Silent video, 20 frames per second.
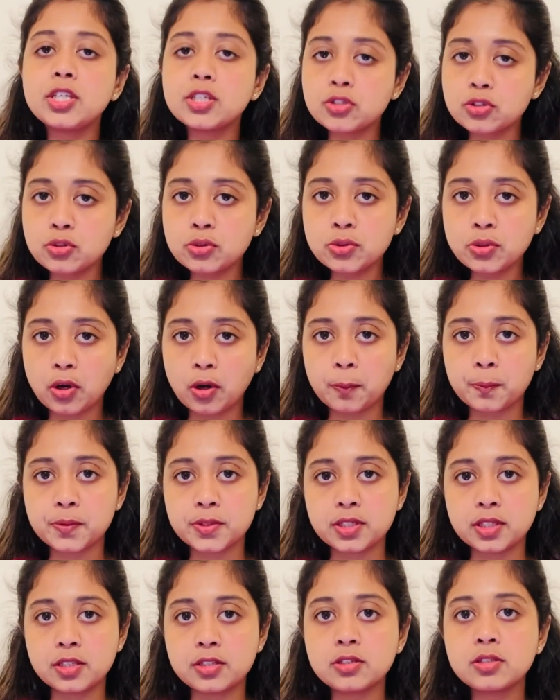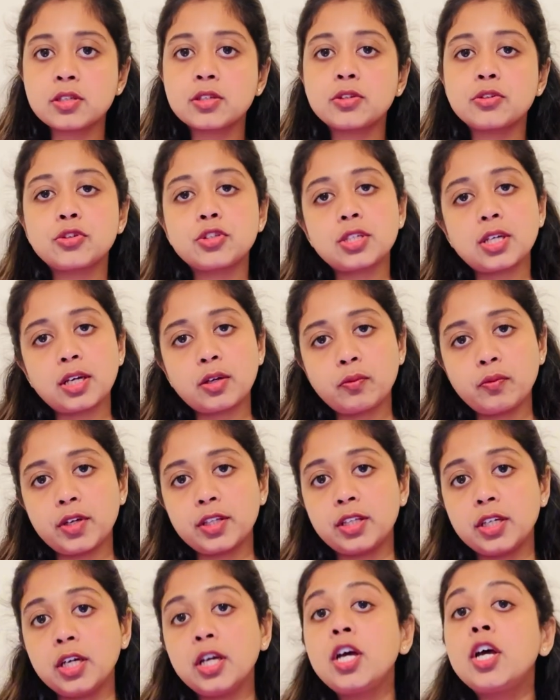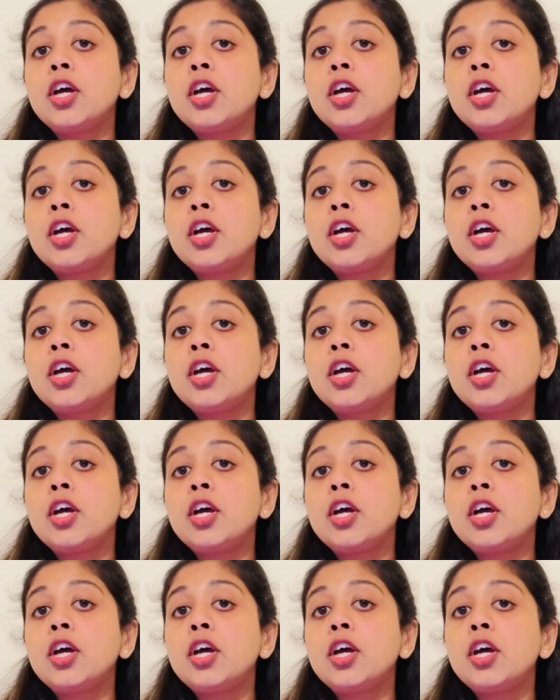two options to check whether